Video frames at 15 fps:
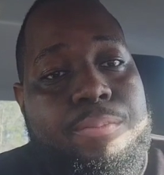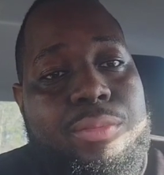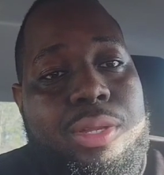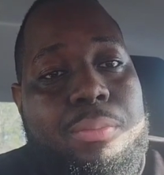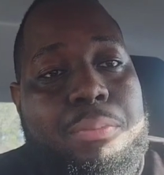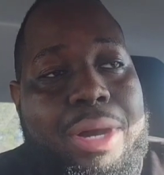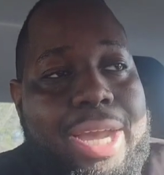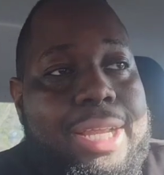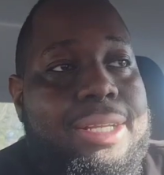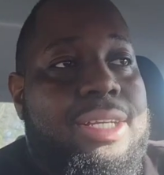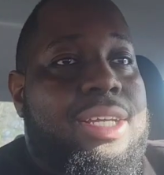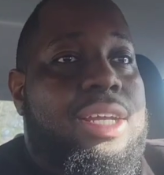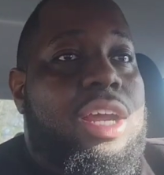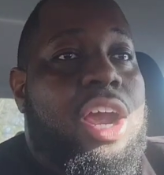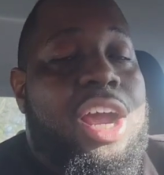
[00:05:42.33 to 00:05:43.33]
But
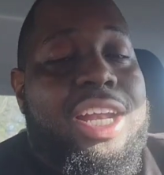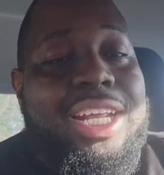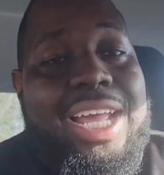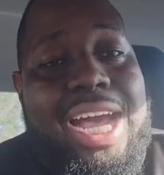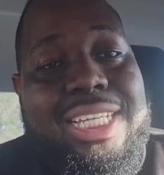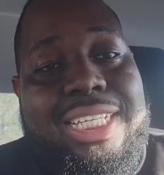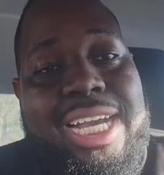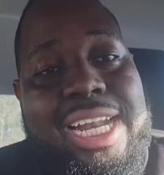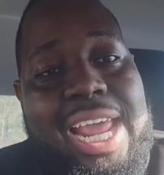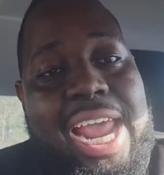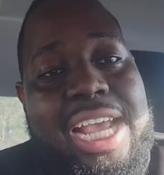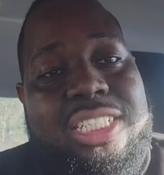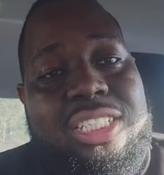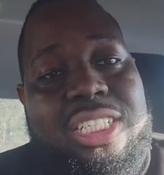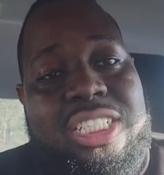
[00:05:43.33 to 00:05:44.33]
Eric DaCosta got an
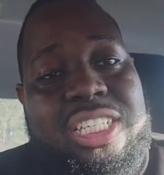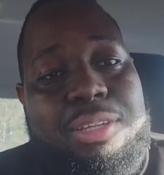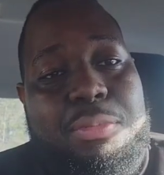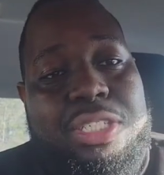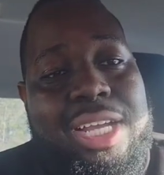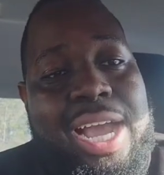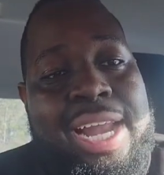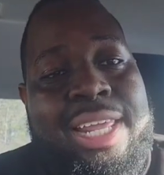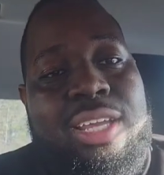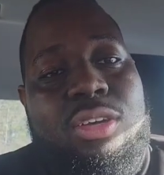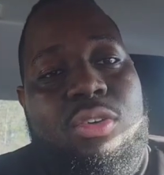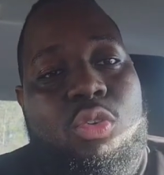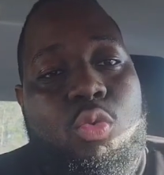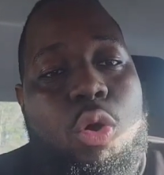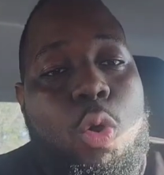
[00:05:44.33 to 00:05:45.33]
answer to Steve Bisciotti,
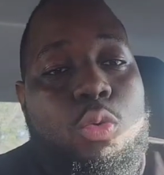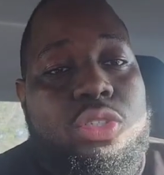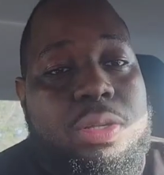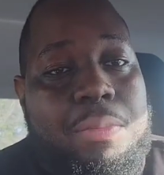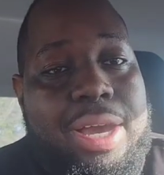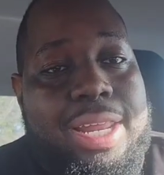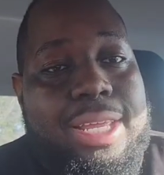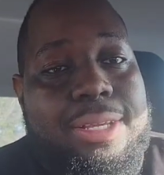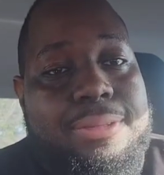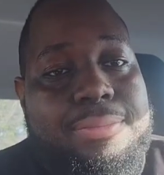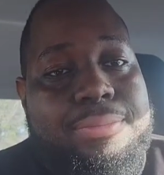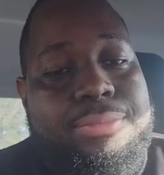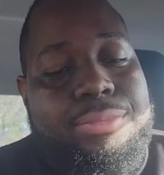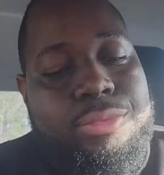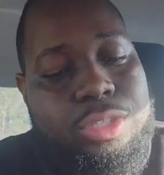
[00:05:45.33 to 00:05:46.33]
who holds the money.
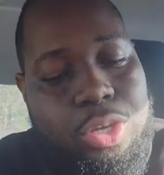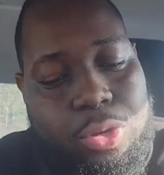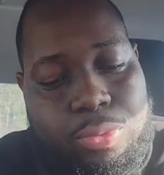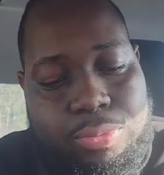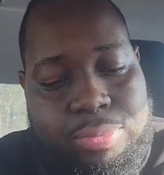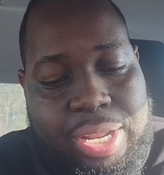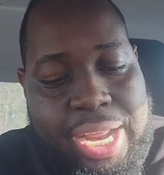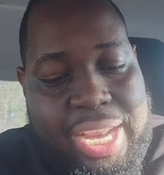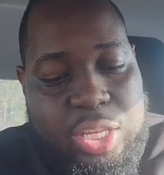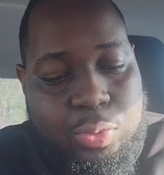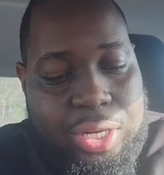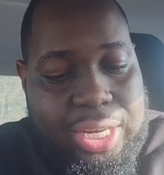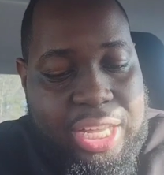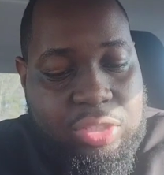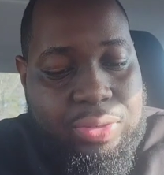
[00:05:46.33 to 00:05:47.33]
So that is what
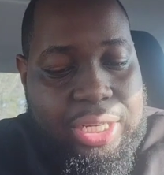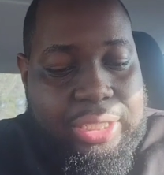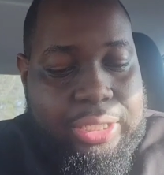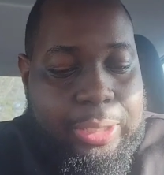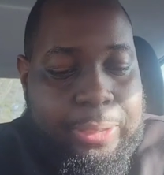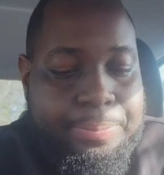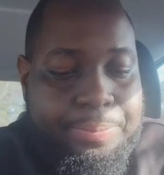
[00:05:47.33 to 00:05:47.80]
it is right there.